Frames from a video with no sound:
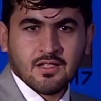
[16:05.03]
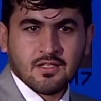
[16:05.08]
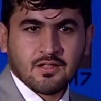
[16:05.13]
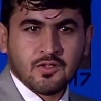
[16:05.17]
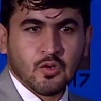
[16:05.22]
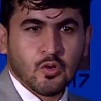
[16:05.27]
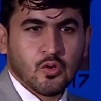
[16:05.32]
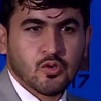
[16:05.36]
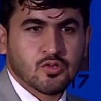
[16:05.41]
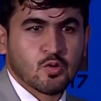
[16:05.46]

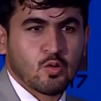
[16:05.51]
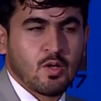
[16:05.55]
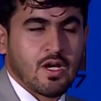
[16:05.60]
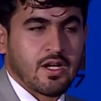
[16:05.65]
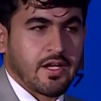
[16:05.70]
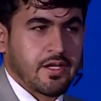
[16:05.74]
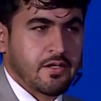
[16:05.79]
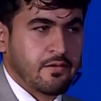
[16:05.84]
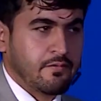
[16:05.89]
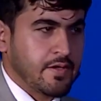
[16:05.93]
Those who
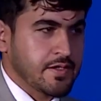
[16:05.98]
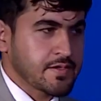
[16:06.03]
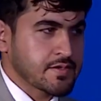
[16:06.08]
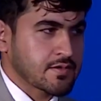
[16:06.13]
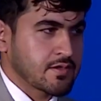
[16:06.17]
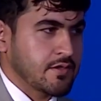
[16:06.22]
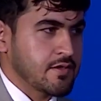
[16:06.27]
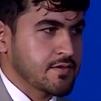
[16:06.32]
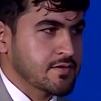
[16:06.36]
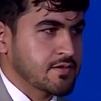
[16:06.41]
are
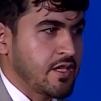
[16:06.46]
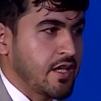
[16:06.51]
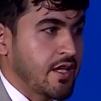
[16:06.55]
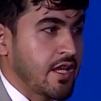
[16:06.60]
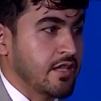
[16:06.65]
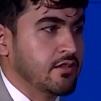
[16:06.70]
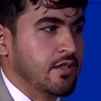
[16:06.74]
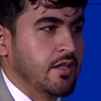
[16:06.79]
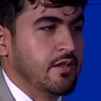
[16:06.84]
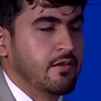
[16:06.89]
investors, they
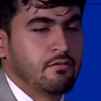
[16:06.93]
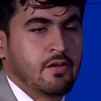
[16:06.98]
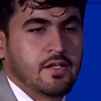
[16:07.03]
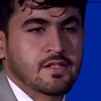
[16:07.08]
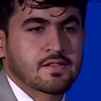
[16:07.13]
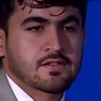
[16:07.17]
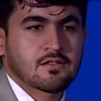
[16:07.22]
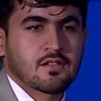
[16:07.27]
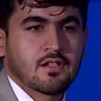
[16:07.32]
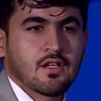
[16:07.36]
can
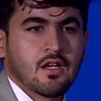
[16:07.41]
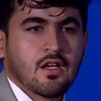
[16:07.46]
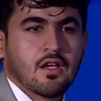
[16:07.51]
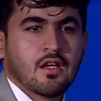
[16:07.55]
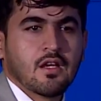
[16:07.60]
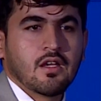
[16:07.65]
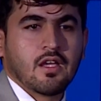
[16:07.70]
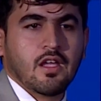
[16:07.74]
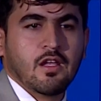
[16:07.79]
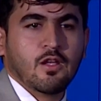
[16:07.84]
invest
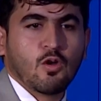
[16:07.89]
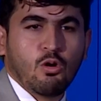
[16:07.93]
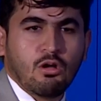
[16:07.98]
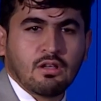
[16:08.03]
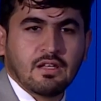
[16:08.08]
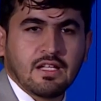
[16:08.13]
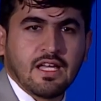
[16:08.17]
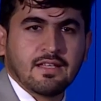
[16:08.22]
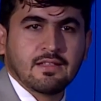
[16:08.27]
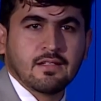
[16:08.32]
in
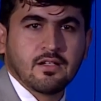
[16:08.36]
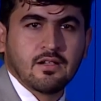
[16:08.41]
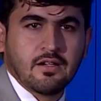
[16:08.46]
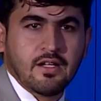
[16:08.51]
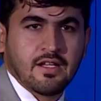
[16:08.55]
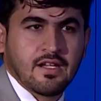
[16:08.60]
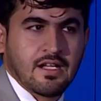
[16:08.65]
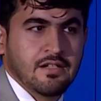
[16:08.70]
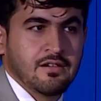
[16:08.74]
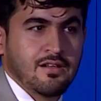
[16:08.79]
online
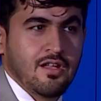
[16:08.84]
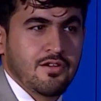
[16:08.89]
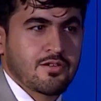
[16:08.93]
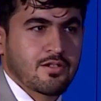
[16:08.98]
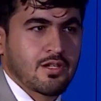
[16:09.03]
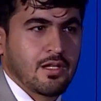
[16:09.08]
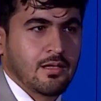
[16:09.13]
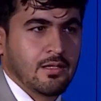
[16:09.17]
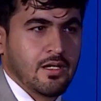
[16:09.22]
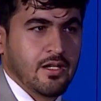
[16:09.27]
learning and
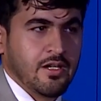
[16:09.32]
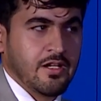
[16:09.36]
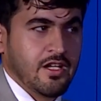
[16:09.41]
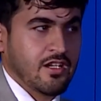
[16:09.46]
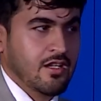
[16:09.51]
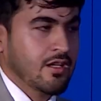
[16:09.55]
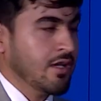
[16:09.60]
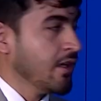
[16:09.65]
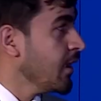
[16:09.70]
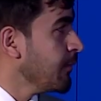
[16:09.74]
digital
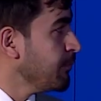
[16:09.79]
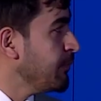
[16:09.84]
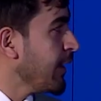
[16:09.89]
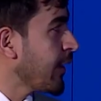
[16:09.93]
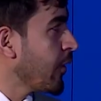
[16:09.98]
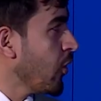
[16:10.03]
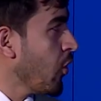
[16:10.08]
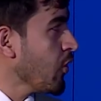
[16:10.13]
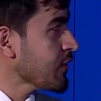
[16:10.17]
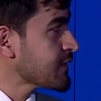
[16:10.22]
learning
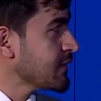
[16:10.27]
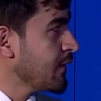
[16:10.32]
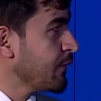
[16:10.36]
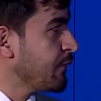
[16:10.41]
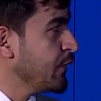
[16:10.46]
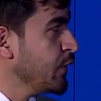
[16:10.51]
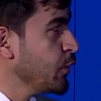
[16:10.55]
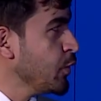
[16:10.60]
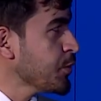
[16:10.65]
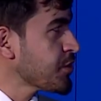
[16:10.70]
because the
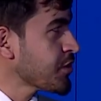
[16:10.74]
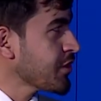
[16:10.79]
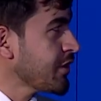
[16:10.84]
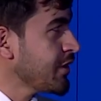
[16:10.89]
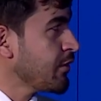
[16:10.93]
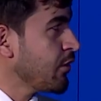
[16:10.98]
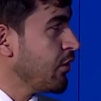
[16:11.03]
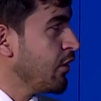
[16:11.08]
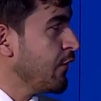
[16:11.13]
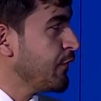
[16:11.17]

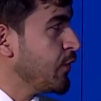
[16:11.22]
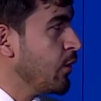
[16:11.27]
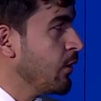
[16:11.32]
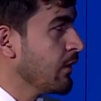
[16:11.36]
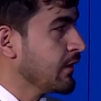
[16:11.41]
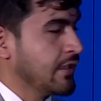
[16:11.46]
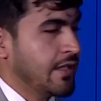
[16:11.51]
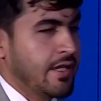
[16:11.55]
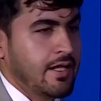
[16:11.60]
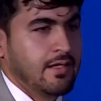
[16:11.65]
future of
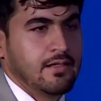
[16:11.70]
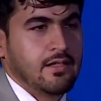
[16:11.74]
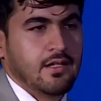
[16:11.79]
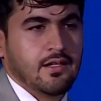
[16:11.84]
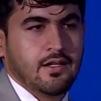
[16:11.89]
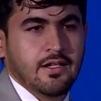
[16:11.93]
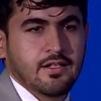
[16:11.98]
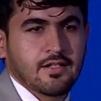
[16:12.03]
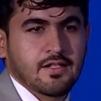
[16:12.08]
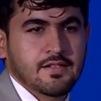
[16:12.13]
online
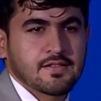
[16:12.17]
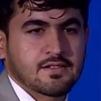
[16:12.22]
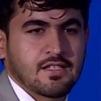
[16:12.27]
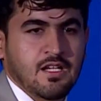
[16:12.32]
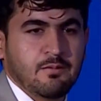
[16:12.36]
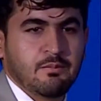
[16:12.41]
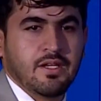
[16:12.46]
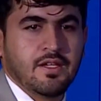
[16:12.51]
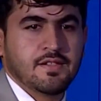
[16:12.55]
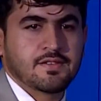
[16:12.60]
learning is
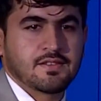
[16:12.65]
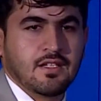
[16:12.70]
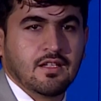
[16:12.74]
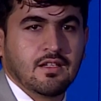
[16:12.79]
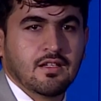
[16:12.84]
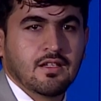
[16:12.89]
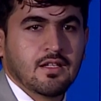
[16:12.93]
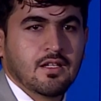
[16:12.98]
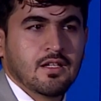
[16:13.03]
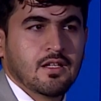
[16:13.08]
amazing.
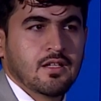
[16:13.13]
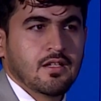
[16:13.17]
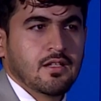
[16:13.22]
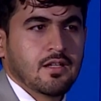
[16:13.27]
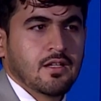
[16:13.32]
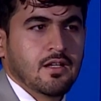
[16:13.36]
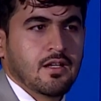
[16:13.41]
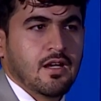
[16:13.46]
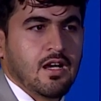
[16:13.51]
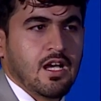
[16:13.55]

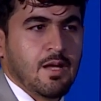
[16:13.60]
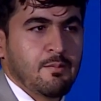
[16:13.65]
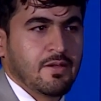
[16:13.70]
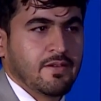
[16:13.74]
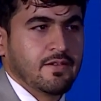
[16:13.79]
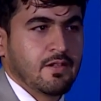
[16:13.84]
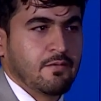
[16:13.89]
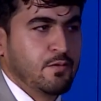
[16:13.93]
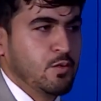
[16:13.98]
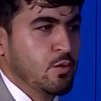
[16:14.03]
I
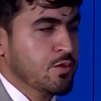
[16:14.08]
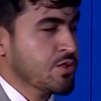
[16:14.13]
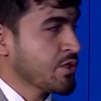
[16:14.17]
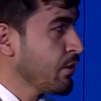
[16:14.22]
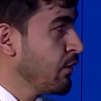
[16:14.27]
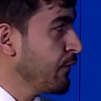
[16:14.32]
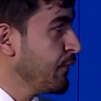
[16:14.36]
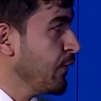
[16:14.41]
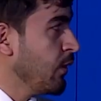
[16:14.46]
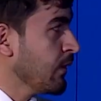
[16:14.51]
mean, the future
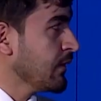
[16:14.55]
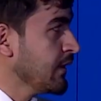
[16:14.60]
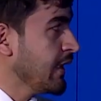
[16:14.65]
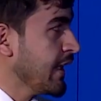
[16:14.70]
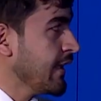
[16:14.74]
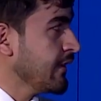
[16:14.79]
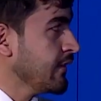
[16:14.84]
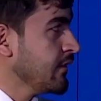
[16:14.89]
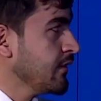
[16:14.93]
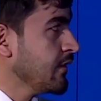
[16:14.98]
of
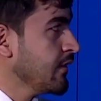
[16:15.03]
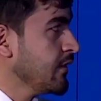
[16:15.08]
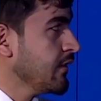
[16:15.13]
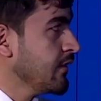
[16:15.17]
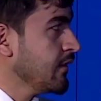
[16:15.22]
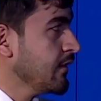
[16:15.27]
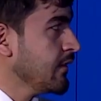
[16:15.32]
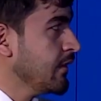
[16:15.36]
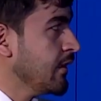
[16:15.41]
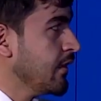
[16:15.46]
online
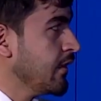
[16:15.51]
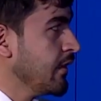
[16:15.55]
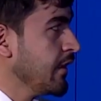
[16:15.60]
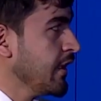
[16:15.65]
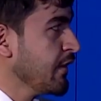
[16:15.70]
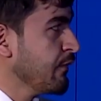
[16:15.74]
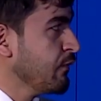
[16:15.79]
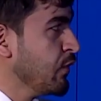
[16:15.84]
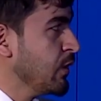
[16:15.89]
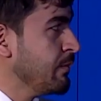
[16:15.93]

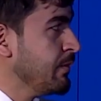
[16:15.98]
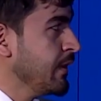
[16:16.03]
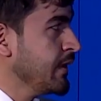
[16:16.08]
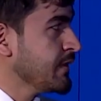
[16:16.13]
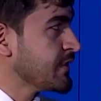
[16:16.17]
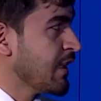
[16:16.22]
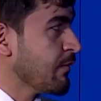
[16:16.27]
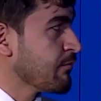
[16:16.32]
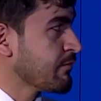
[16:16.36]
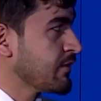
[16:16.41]
learning will be
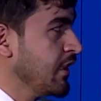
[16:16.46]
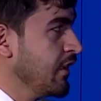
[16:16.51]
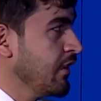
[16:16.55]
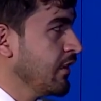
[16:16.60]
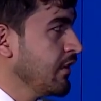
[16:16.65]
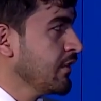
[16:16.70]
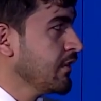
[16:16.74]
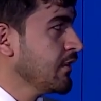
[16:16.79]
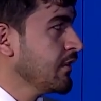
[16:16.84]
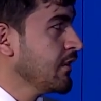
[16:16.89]

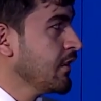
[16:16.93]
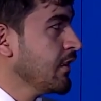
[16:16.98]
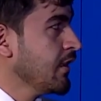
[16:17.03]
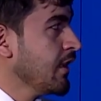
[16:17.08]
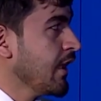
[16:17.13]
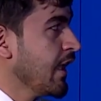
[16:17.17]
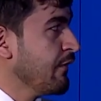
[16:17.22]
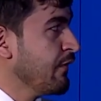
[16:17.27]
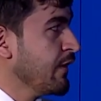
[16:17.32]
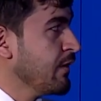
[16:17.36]
something
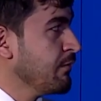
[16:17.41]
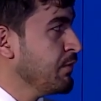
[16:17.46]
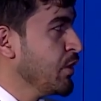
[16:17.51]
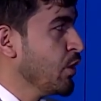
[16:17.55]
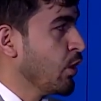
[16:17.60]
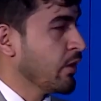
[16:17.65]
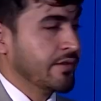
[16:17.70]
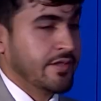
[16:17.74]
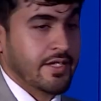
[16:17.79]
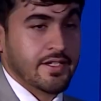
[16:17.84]
even
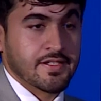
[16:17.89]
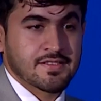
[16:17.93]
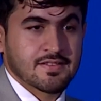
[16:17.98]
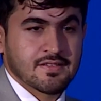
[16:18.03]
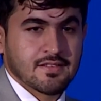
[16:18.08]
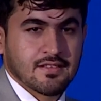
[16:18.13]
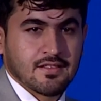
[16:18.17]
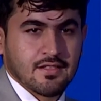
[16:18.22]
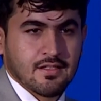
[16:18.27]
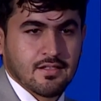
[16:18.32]
beyond
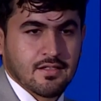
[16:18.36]
this.